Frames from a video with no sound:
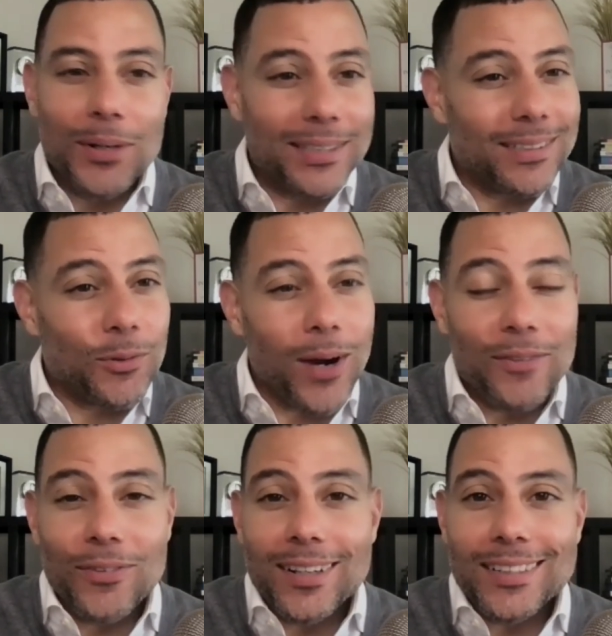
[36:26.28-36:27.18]
But
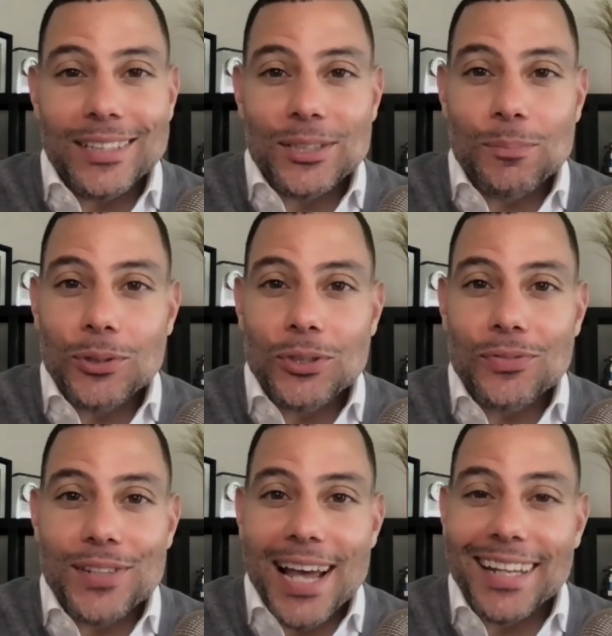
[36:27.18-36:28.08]
quite frankly, a sports
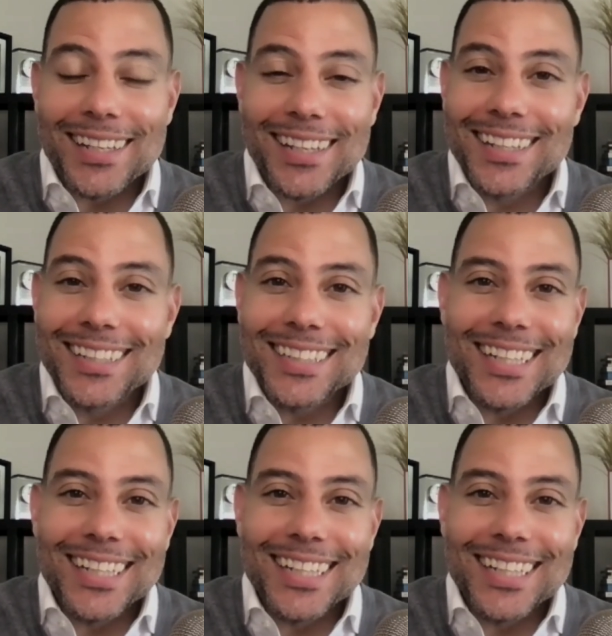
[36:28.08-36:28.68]
fanatic.